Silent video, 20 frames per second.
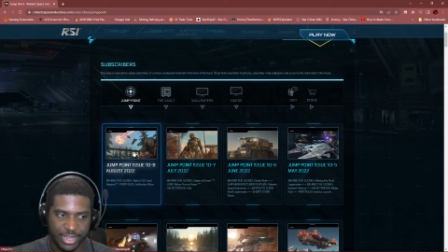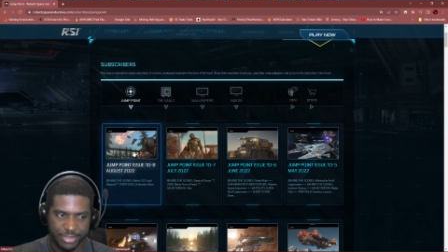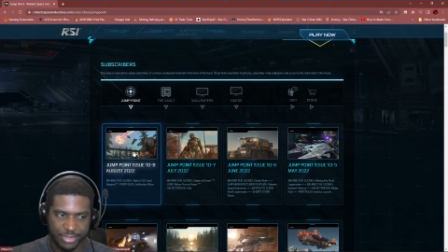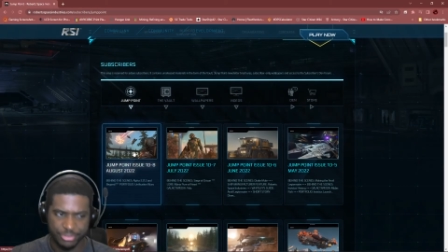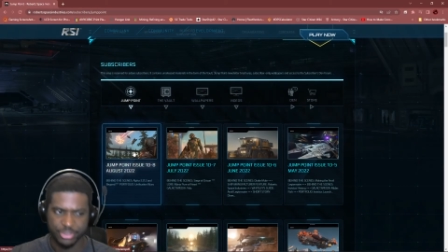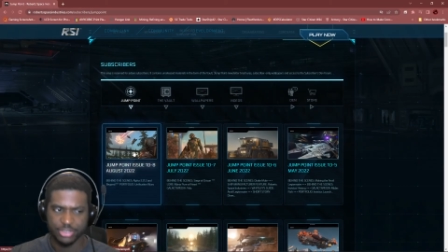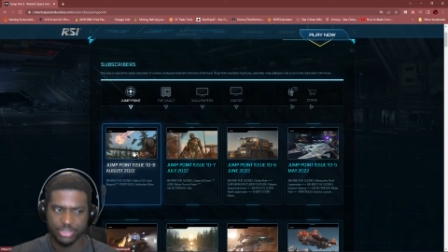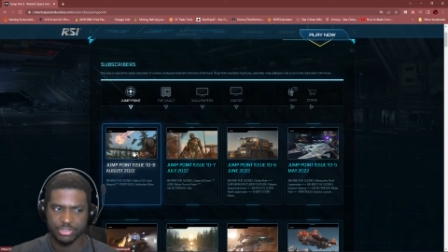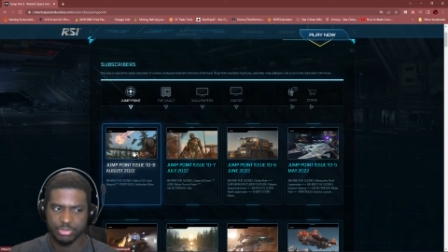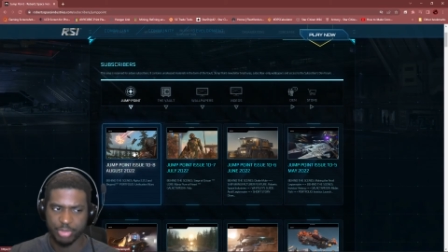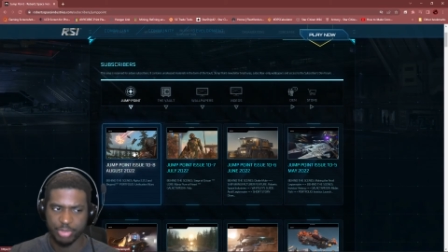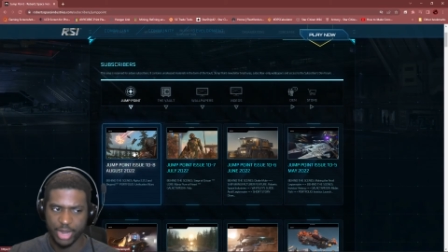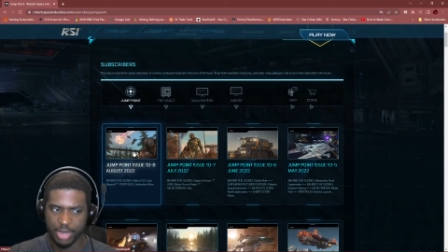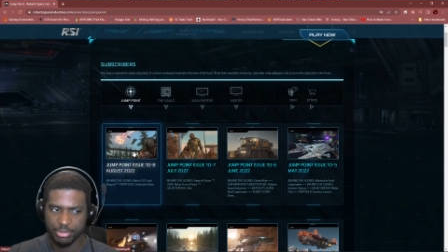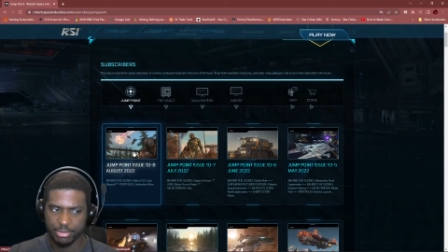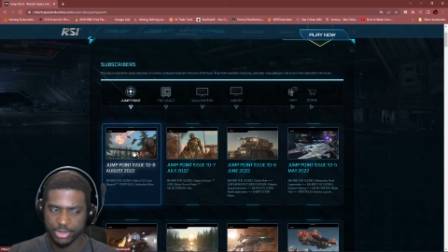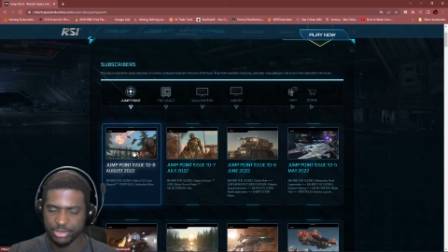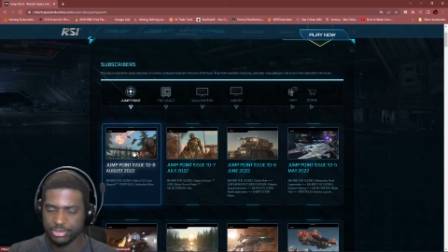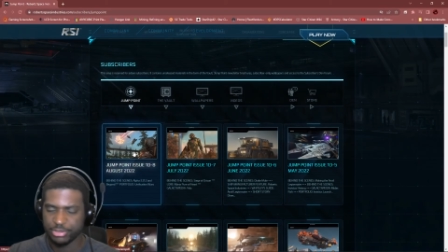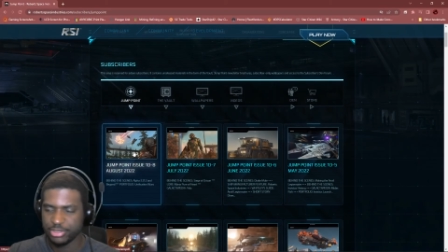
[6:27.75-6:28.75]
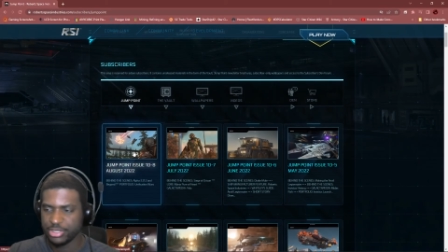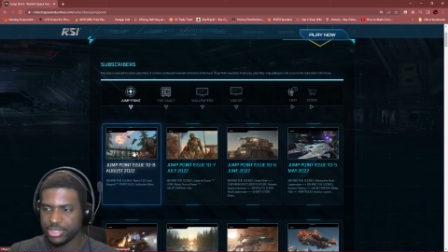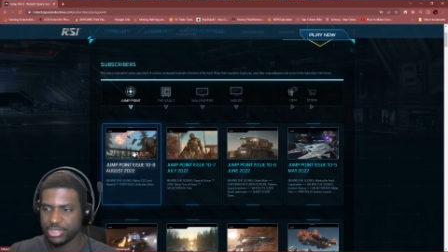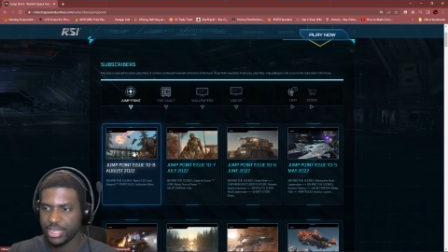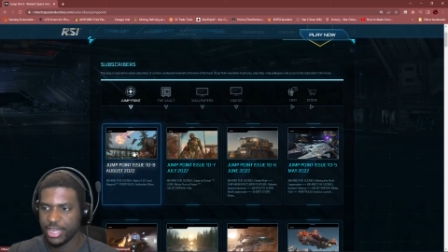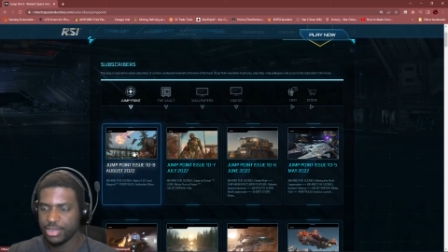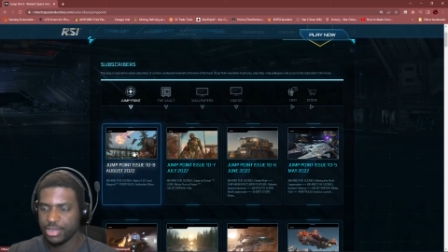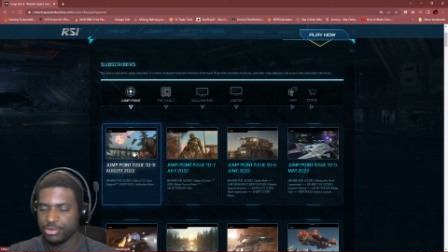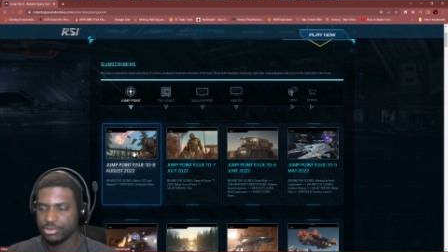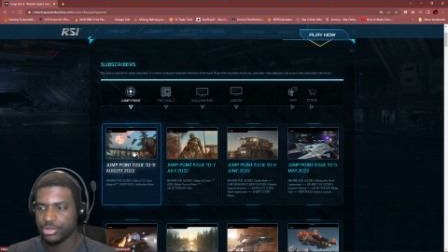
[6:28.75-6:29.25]
I think it's bi-monthly
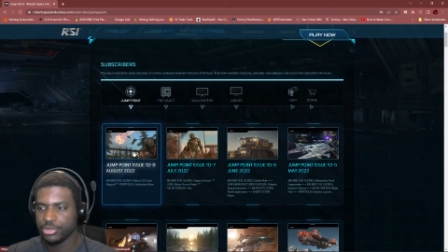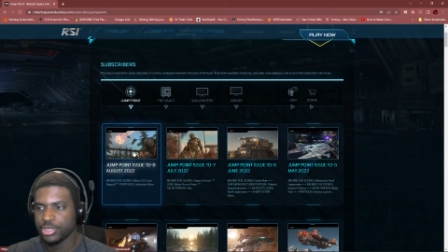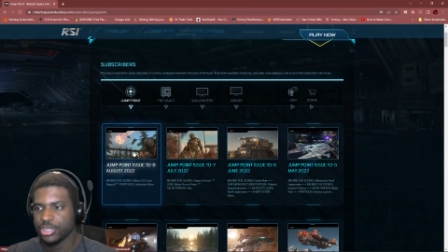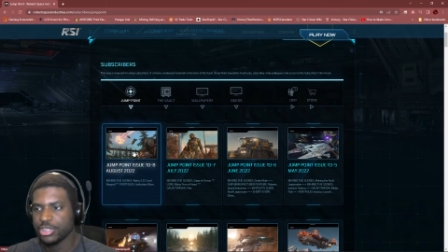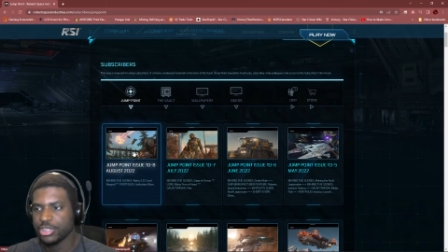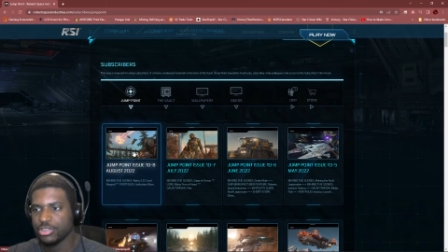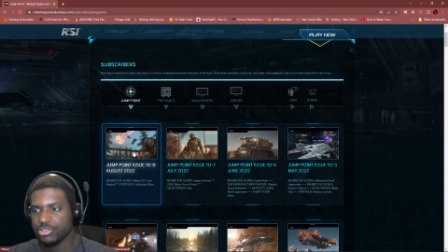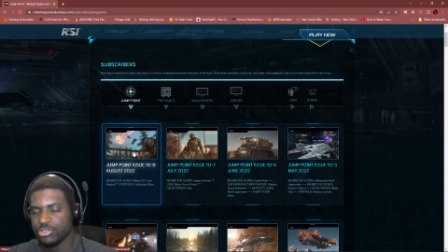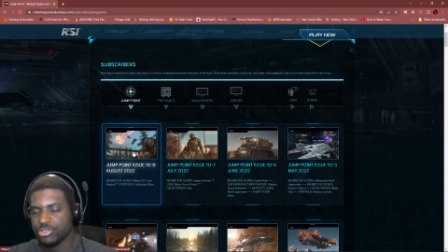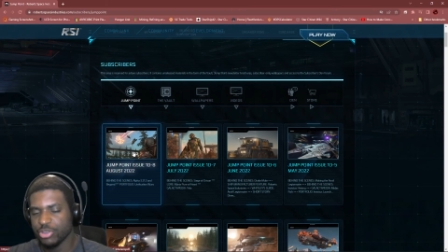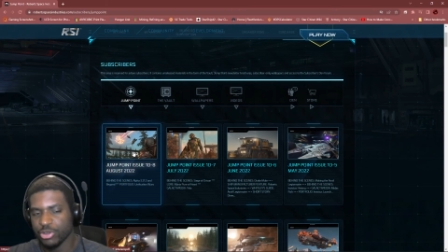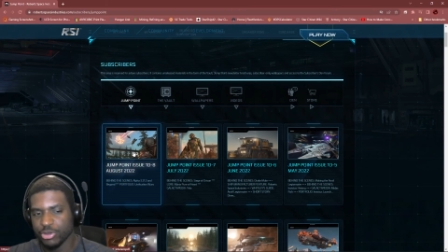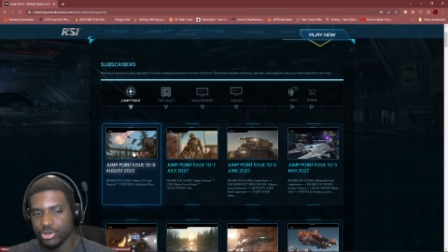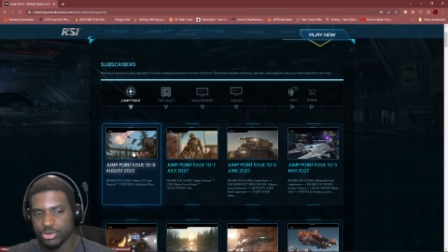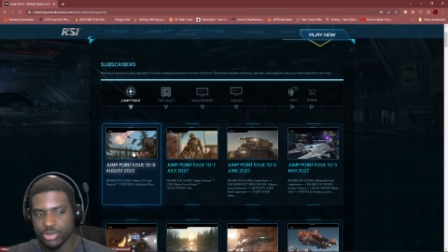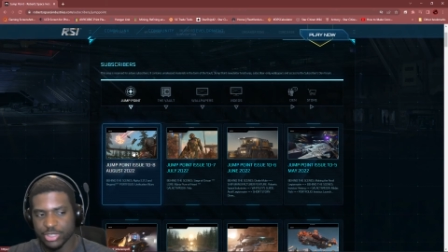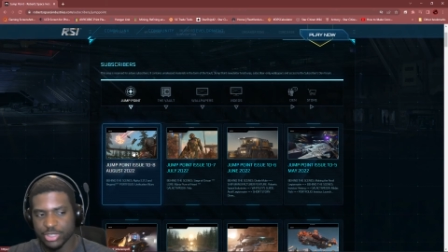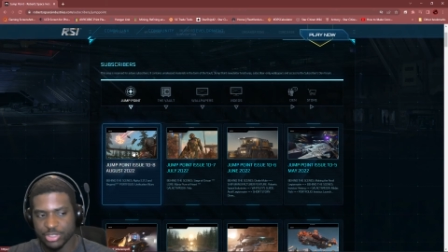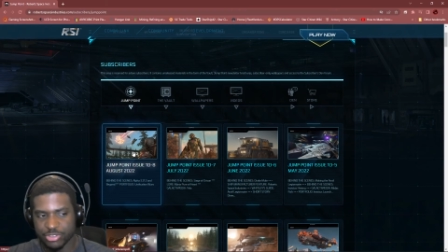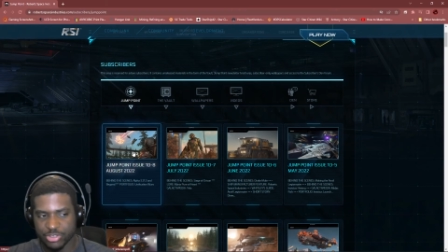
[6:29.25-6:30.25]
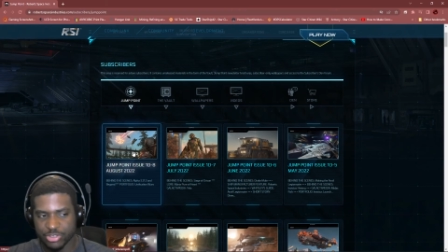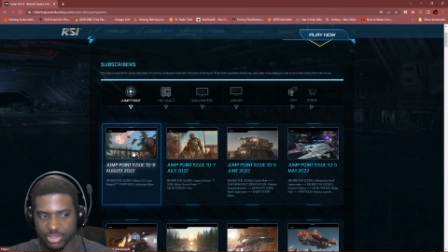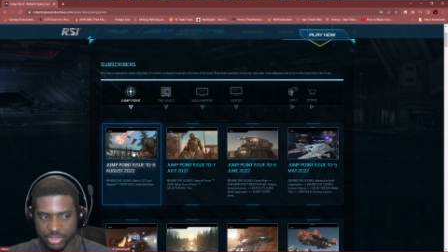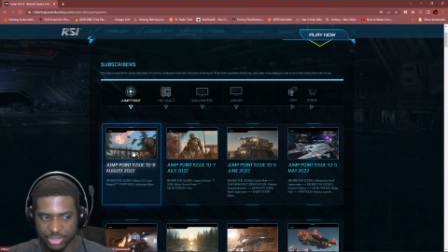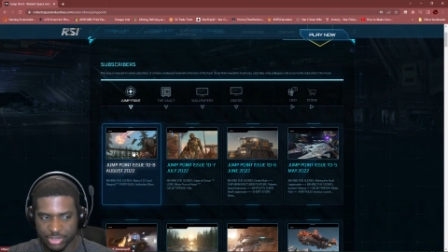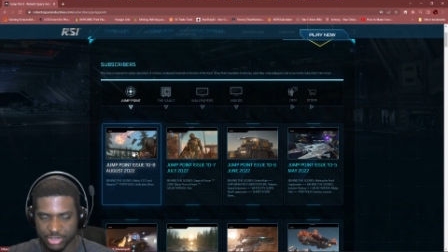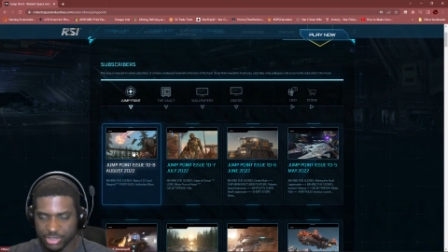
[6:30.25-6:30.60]
now, so it's